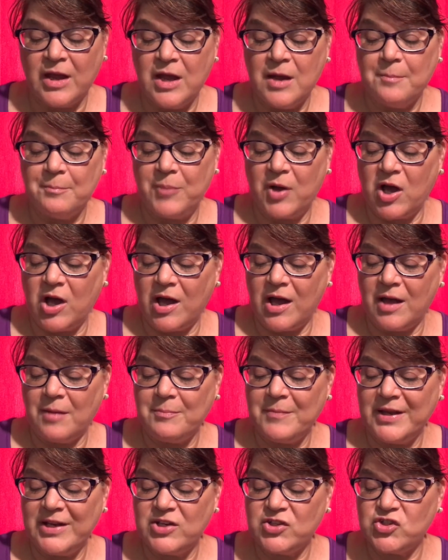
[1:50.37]
Pa
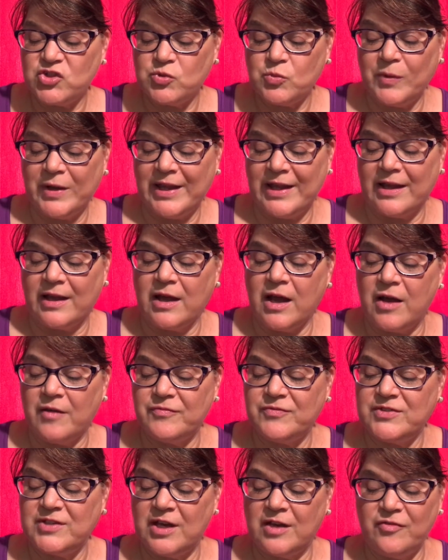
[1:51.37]
made a swing
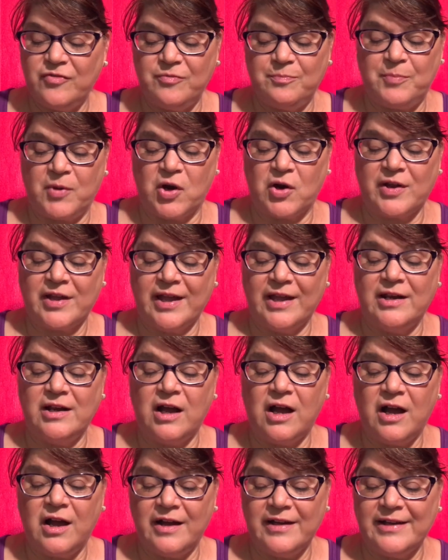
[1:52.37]
of tough bark and
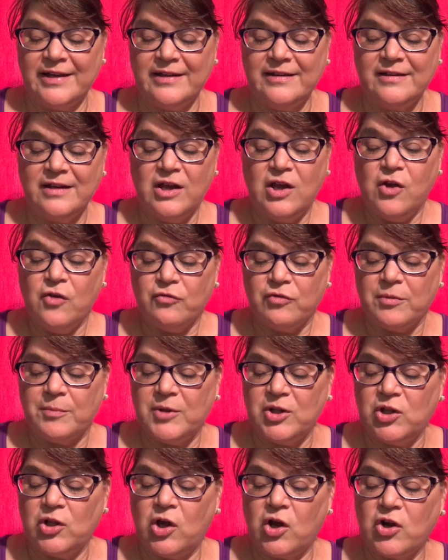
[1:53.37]
hung it from a
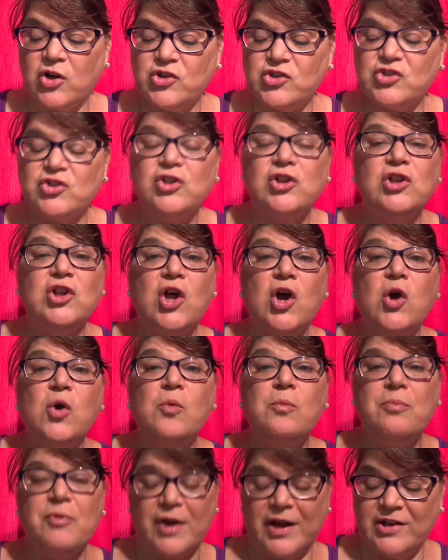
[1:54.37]
large low
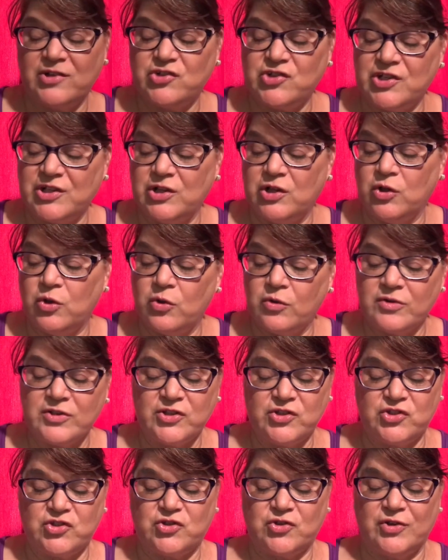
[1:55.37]
branch in
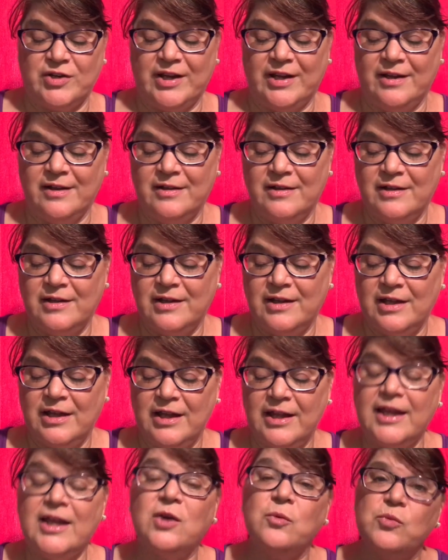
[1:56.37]
Laura's tree.
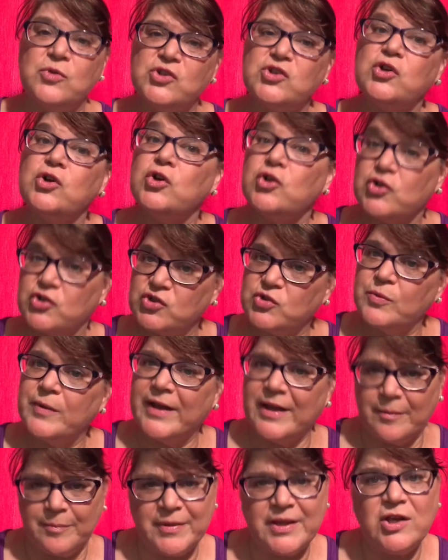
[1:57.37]
It was her
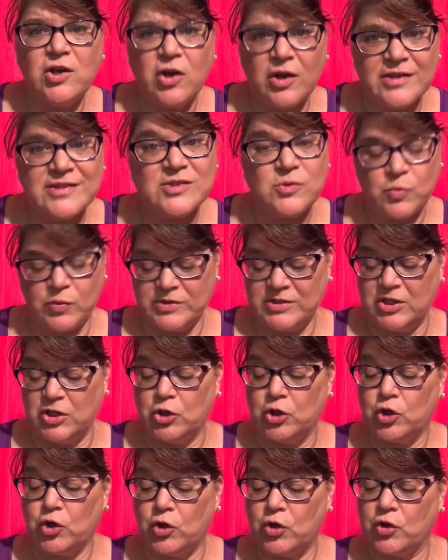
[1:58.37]
swing because it was in
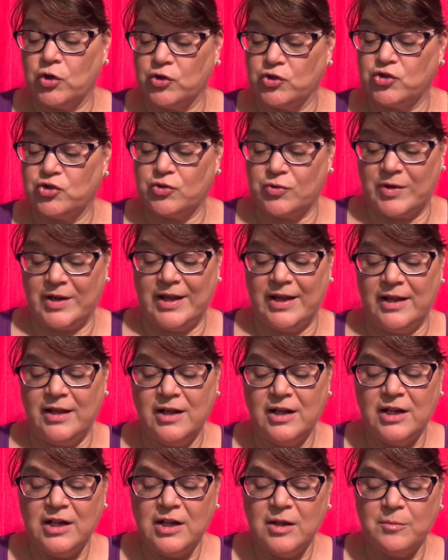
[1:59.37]
her tree,
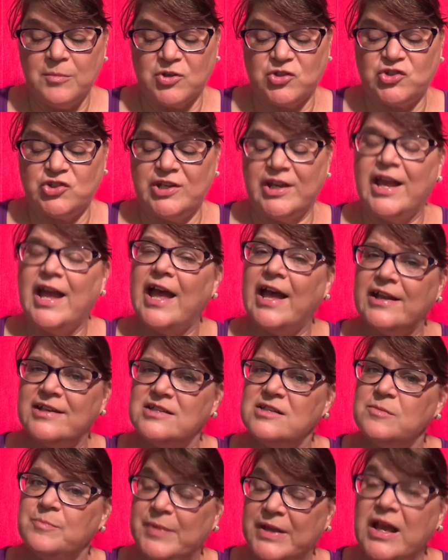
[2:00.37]
but she had
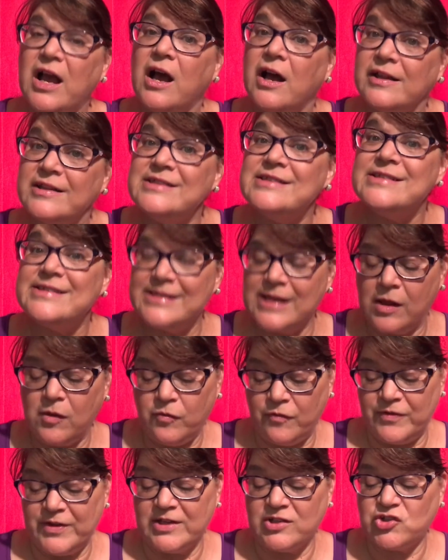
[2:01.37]
to be
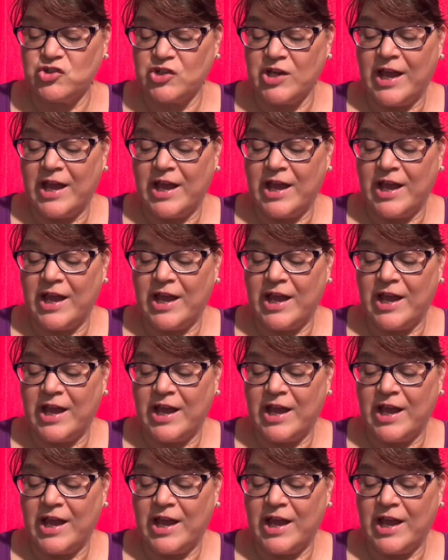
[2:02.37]
unselfish